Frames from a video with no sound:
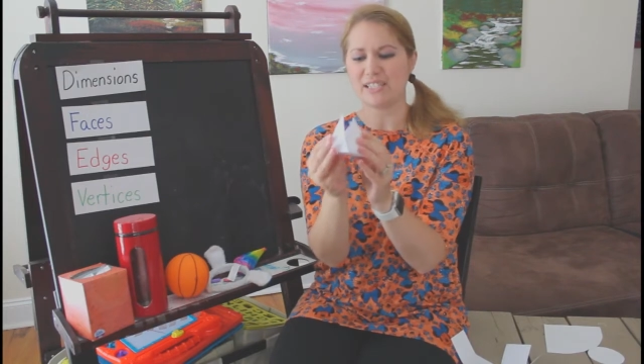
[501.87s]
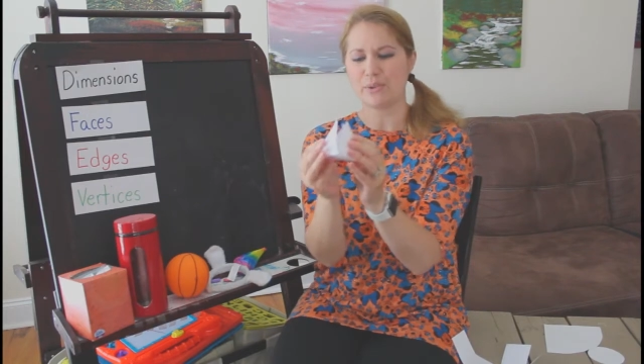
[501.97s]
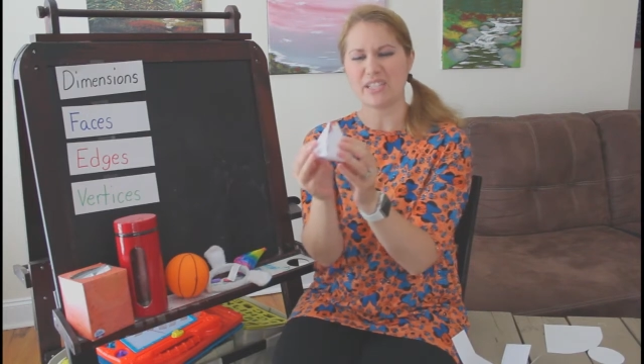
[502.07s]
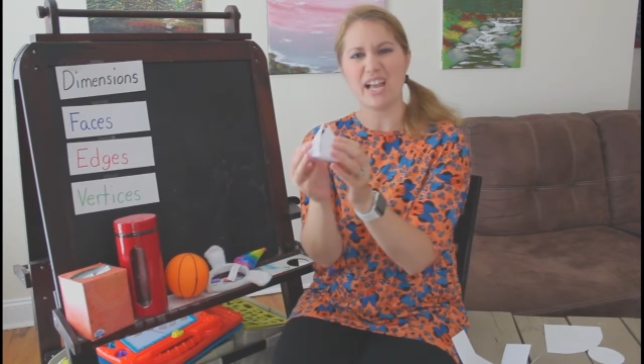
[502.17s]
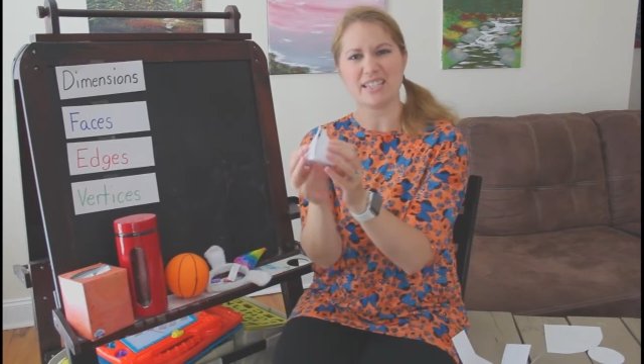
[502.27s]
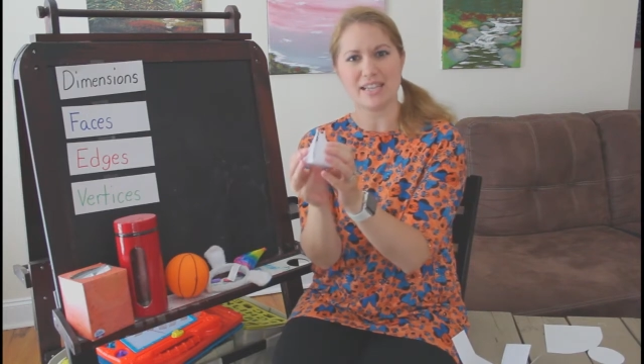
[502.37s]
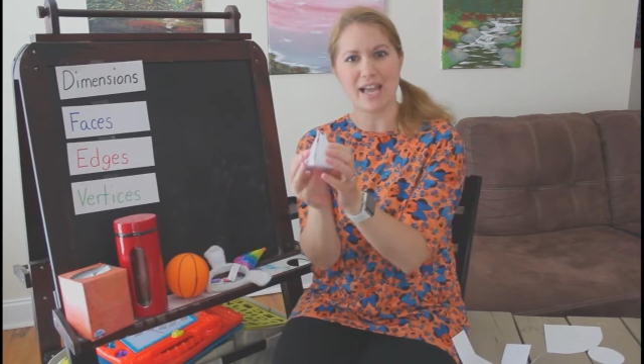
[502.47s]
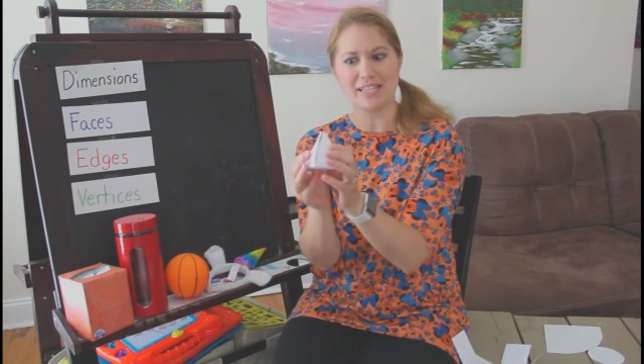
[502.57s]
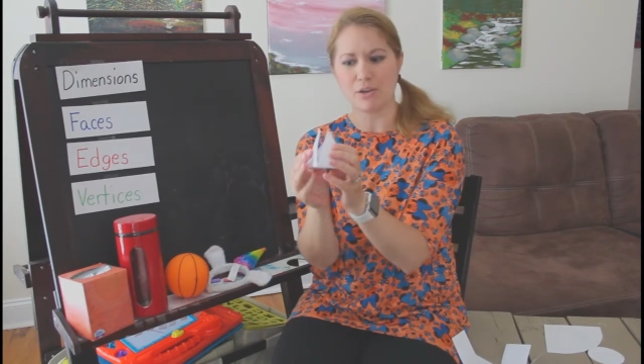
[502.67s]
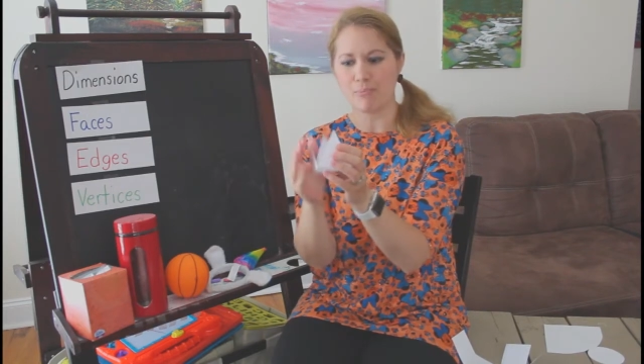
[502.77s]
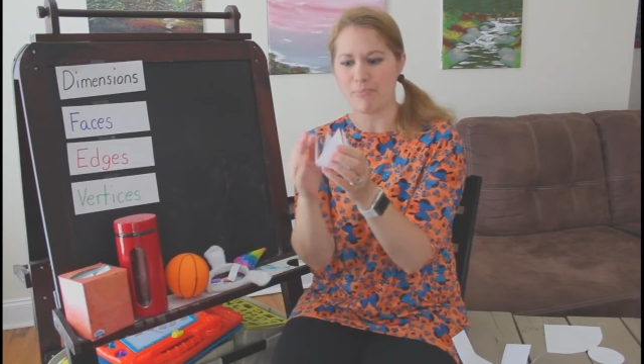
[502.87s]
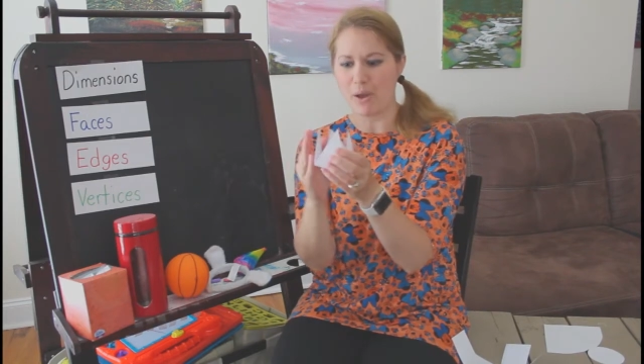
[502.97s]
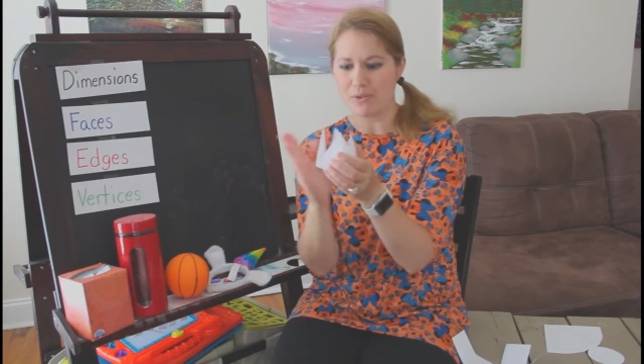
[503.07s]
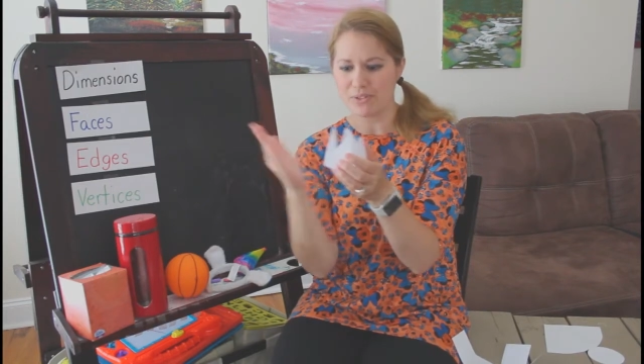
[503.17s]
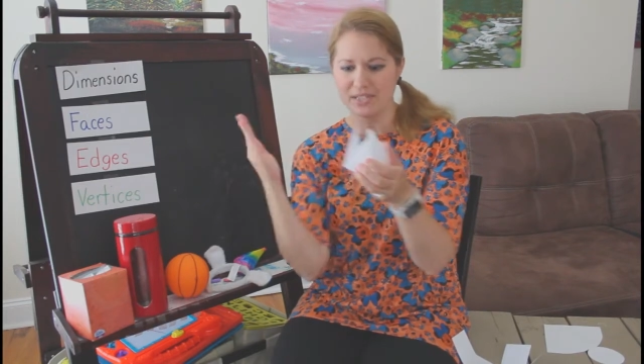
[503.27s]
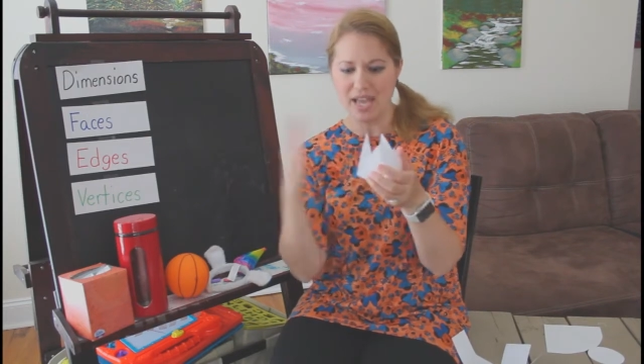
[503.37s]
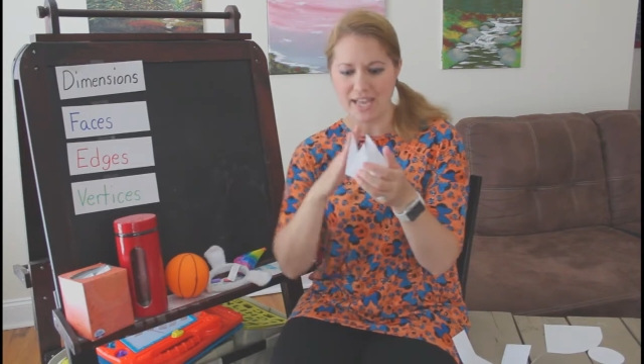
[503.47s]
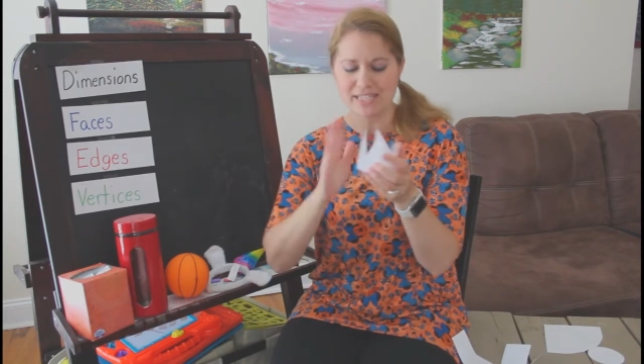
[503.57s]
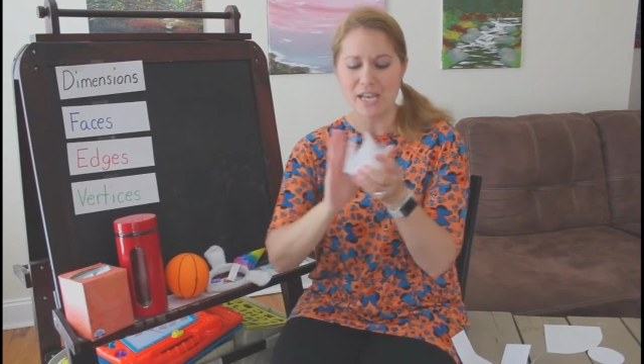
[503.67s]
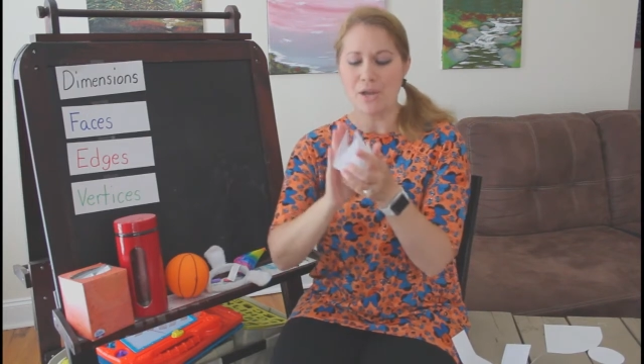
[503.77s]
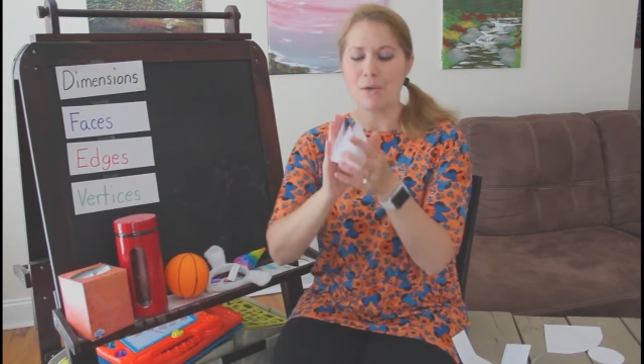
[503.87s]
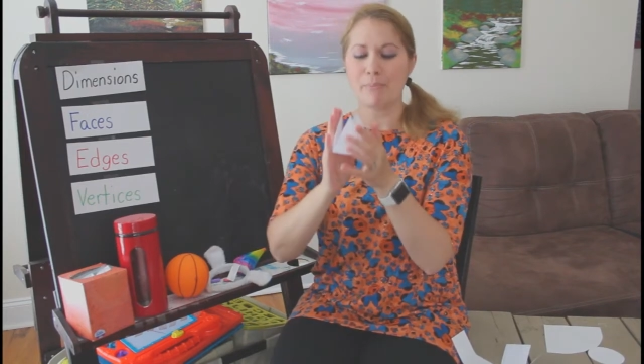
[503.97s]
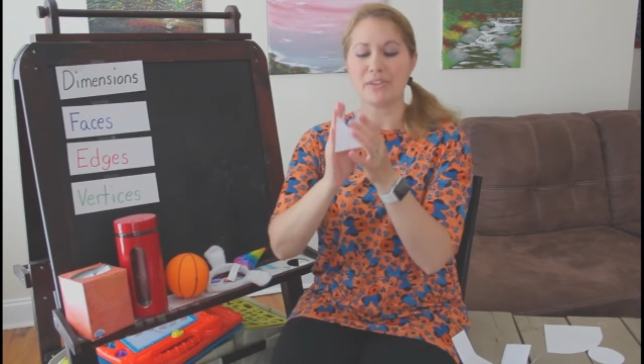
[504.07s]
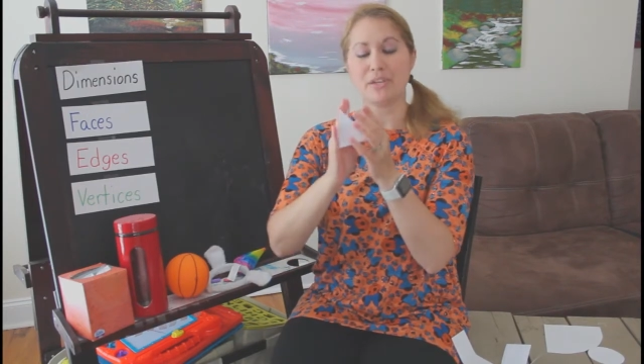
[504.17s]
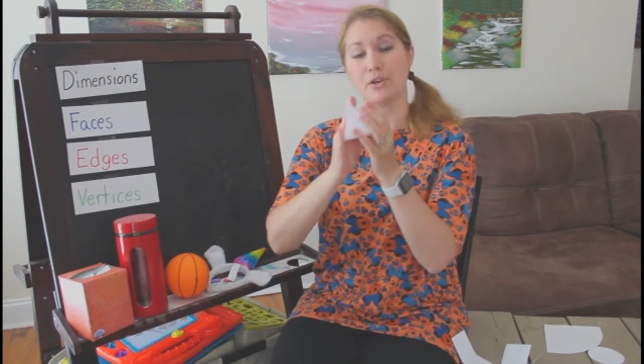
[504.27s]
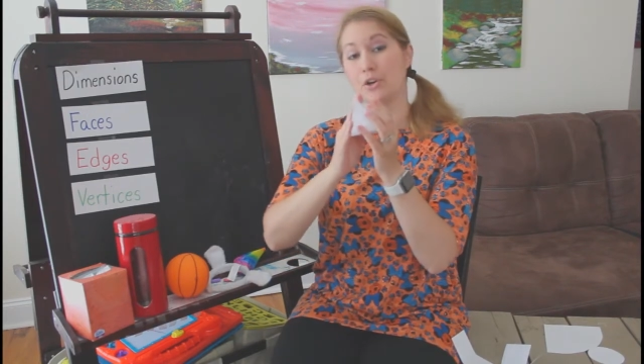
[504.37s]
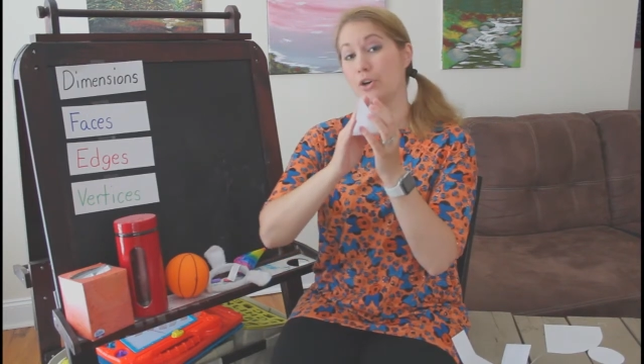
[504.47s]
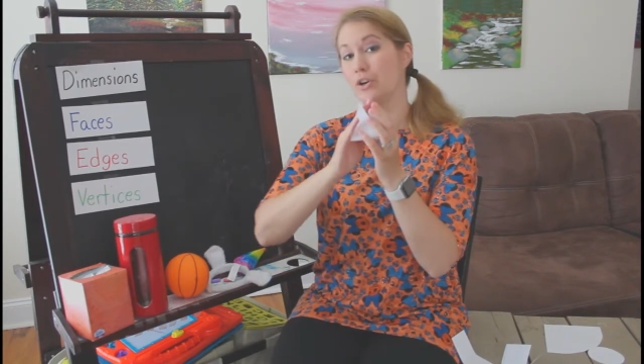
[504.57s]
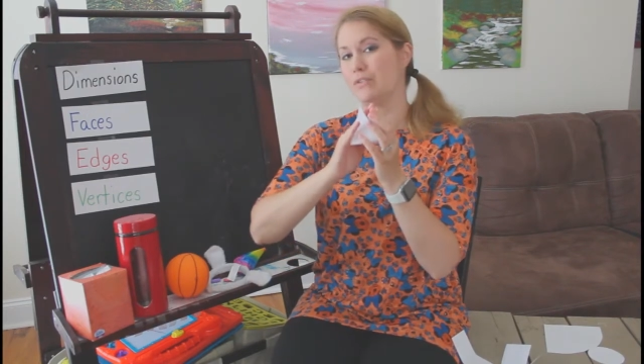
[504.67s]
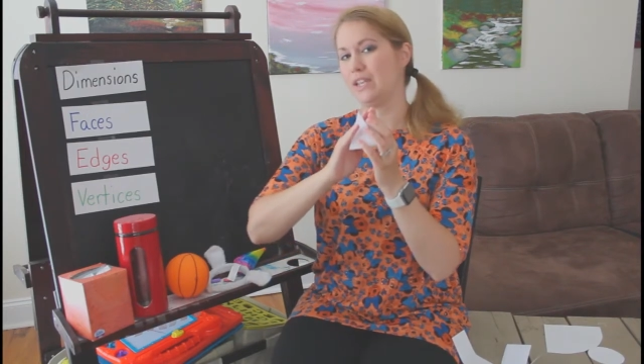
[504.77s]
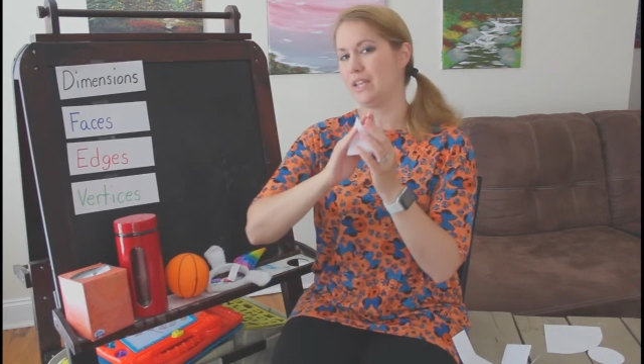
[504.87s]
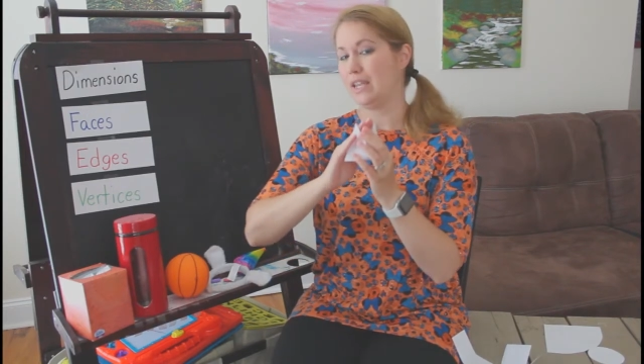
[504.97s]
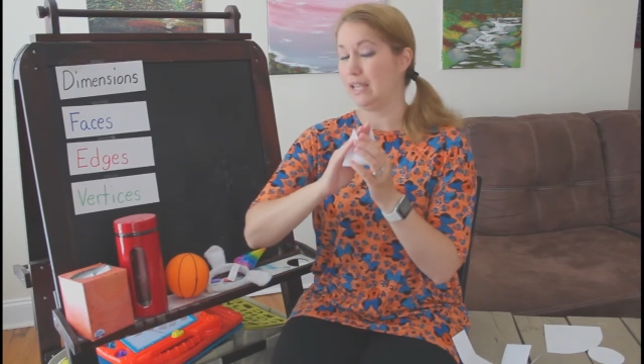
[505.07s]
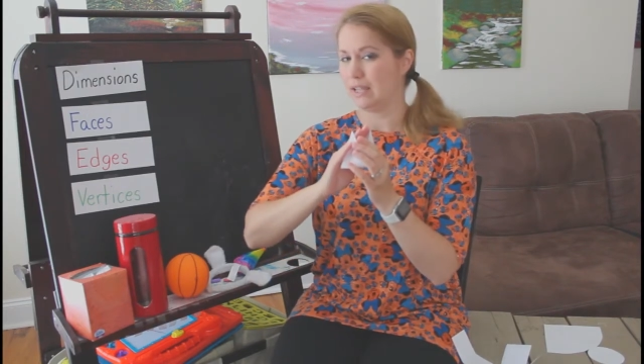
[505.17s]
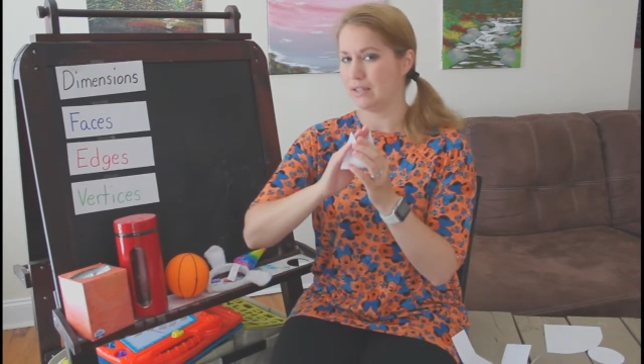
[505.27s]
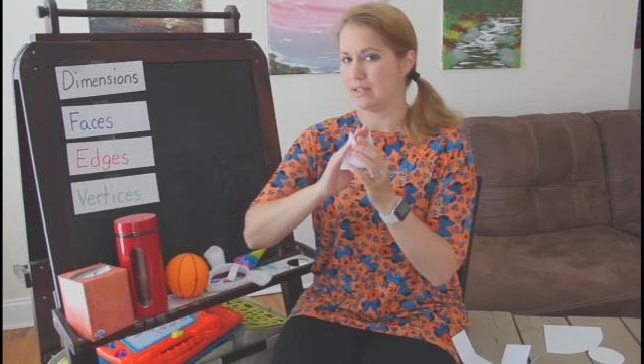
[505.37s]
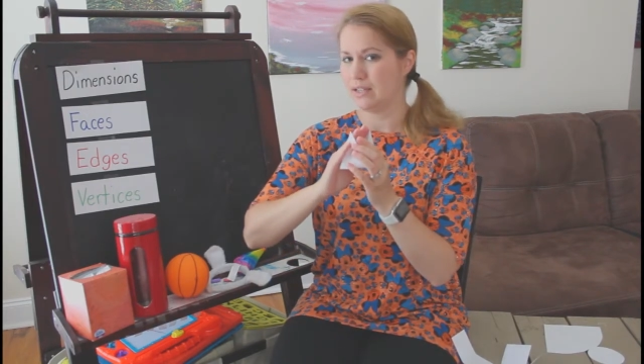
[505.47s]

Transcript: so it's got sides on both sides, but they're curving in.